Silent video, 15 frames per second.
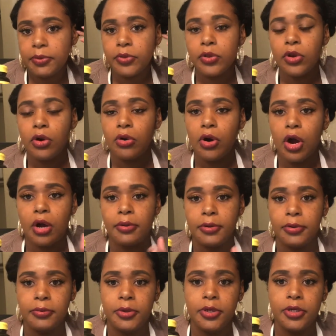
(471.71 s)
in the low carb
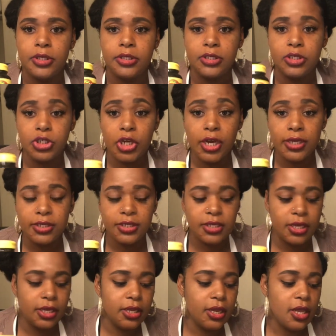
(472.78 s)
community
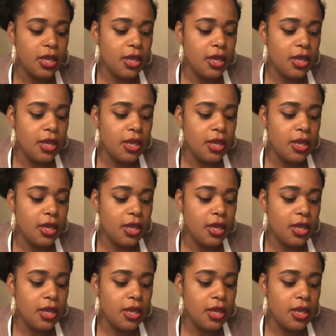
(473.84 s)
suggested,